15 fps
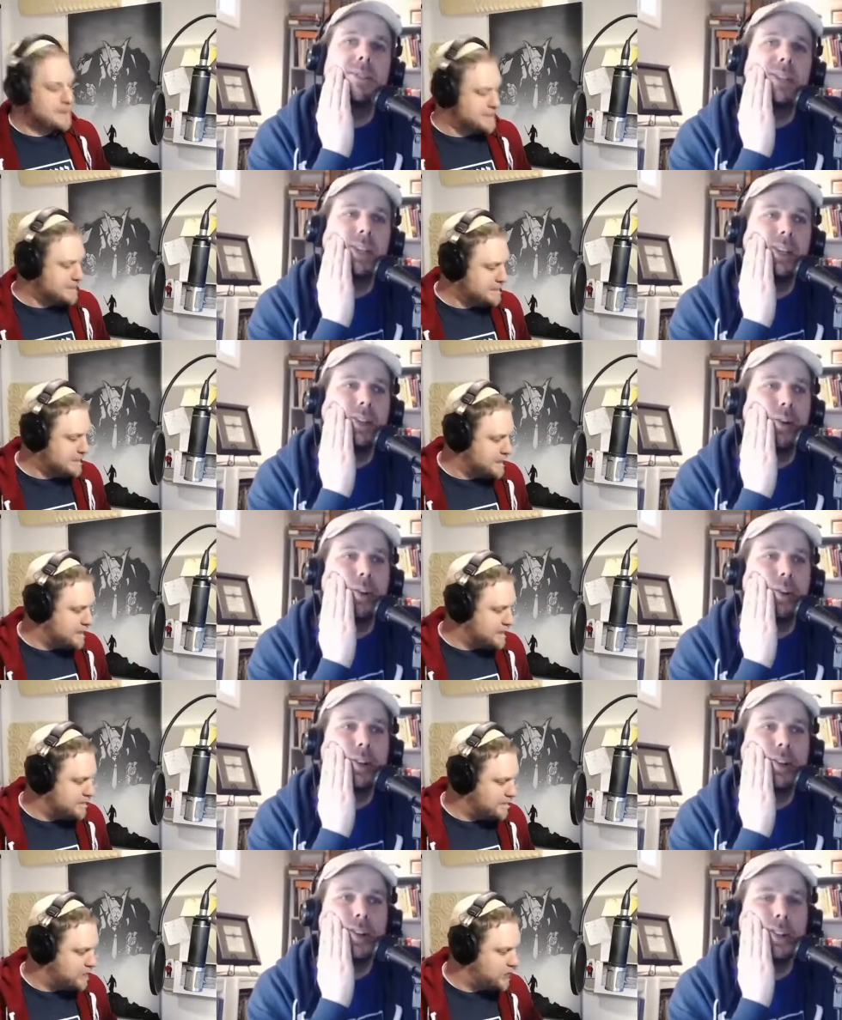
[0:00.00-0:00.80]
Speaker 1: see
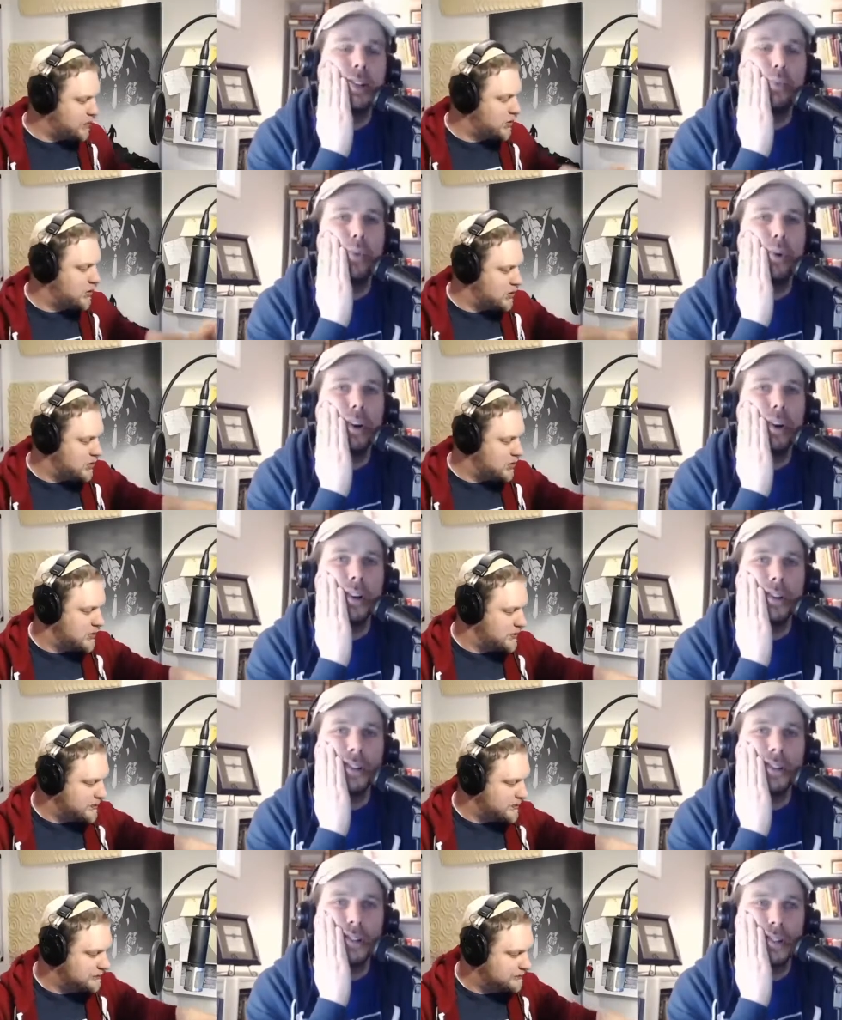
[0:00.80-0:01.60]
your good
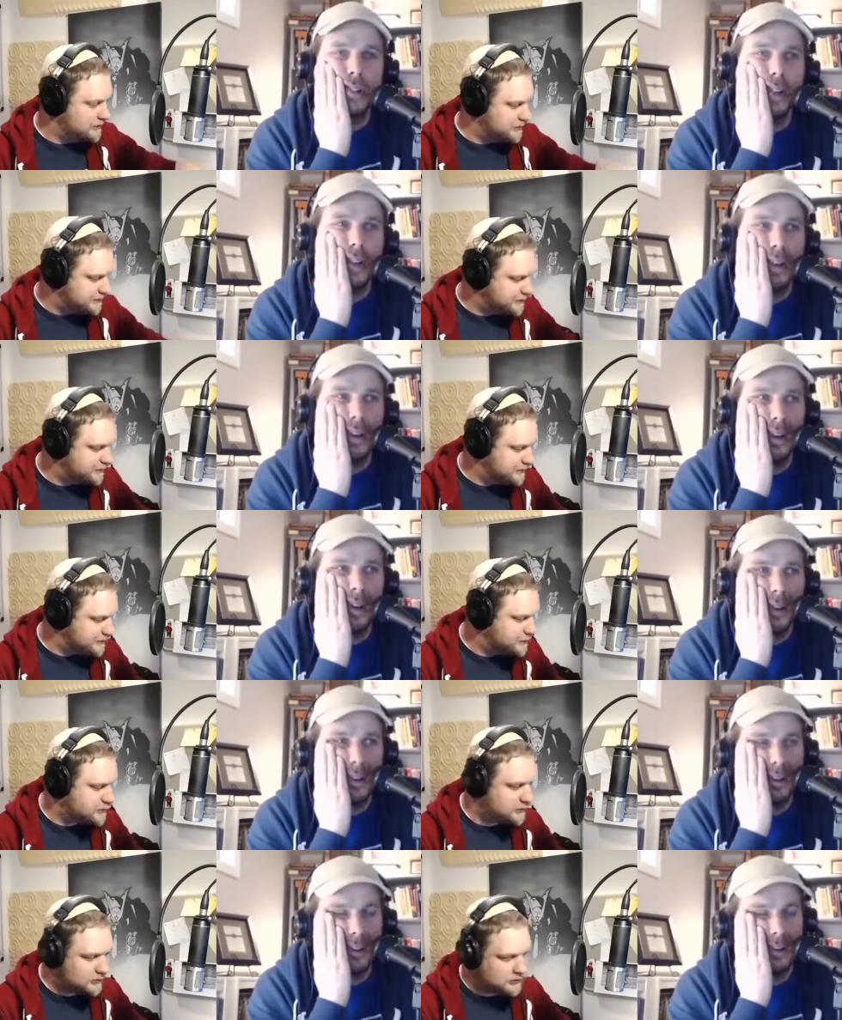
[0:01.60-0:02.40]
works
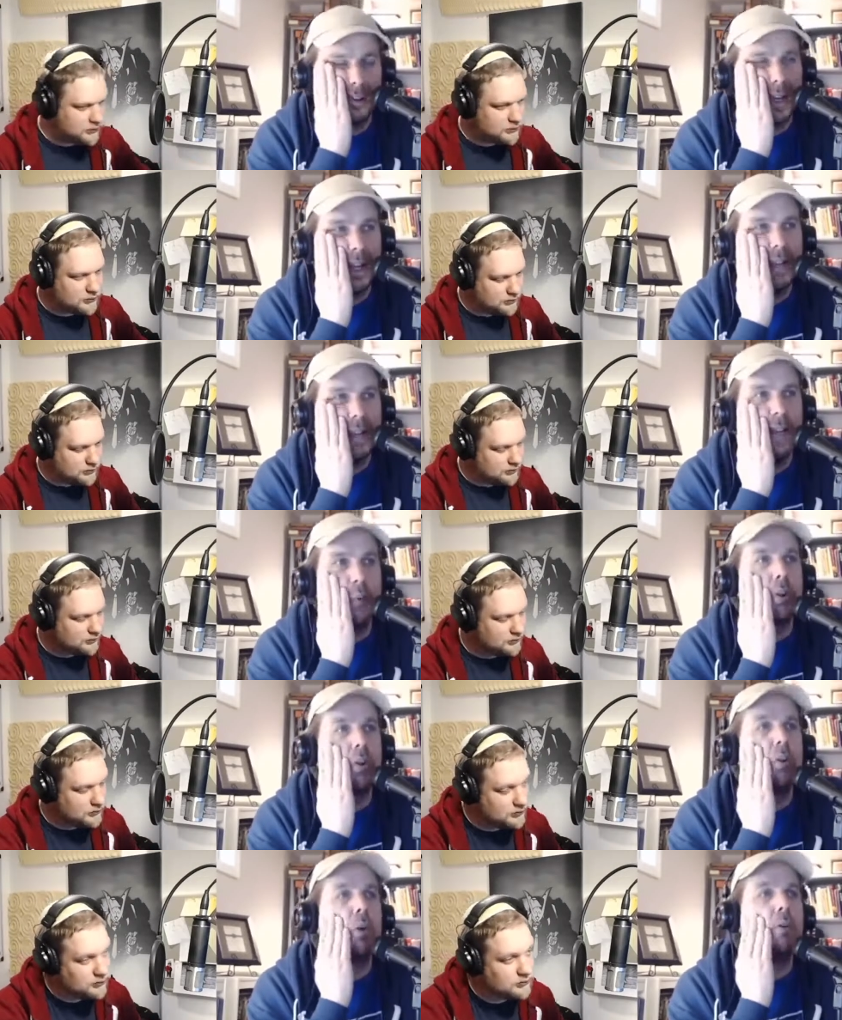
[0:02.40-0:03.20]
and they
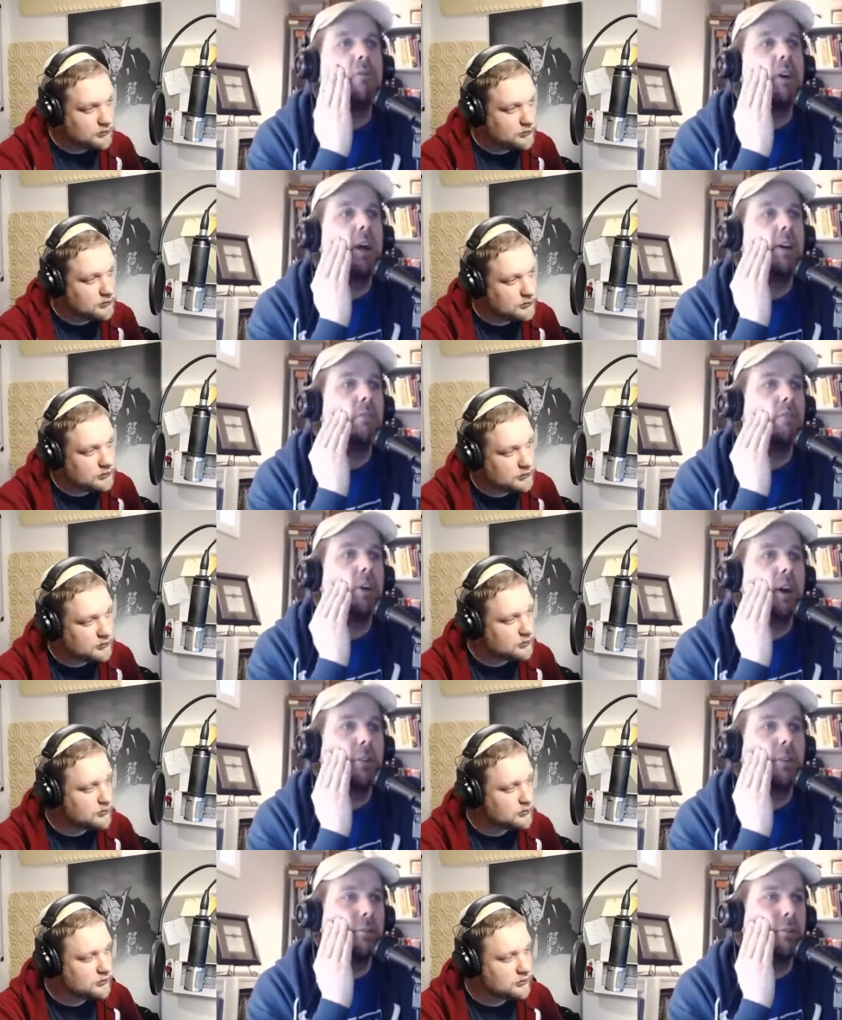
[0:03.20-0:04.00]
will glorify your
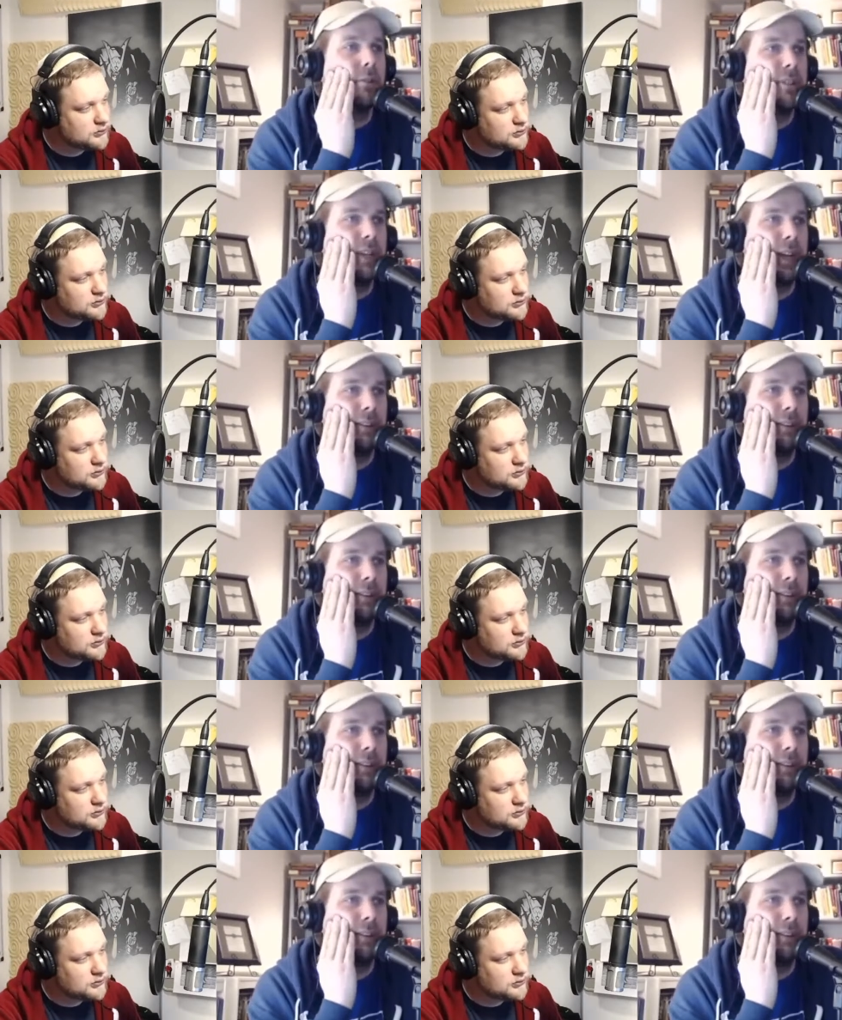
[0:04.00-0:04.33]
Father who's in